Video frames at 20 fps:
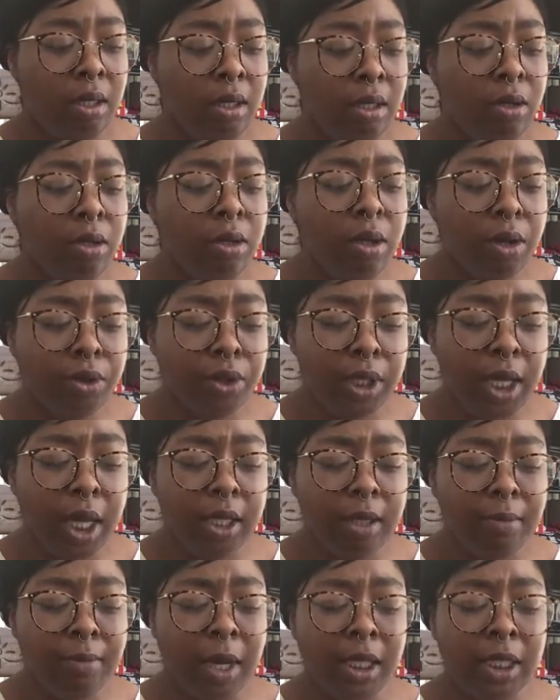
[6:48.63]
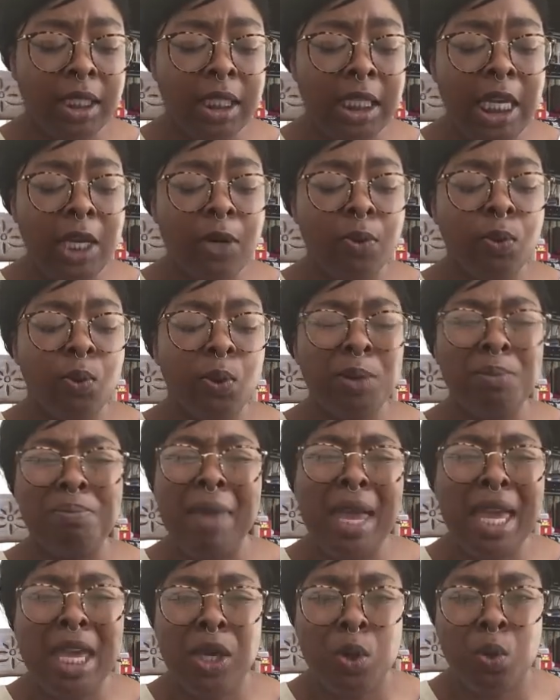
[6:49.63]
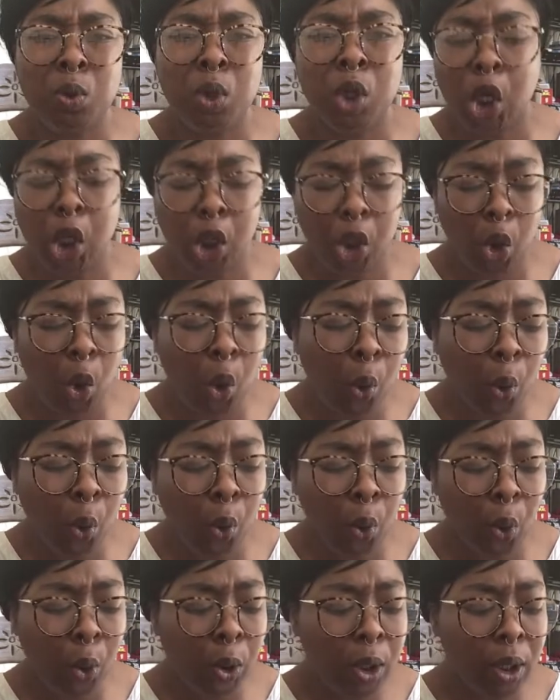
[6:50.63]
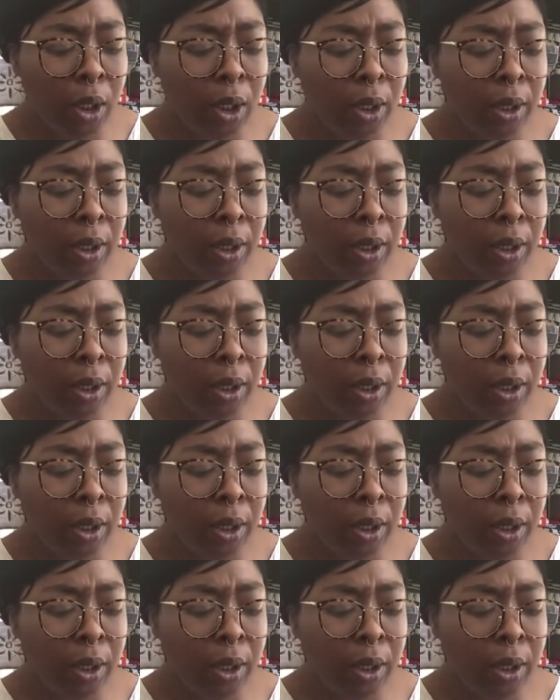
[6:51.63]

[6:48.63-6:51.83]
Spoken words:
You thought telling my secret would make you look cool?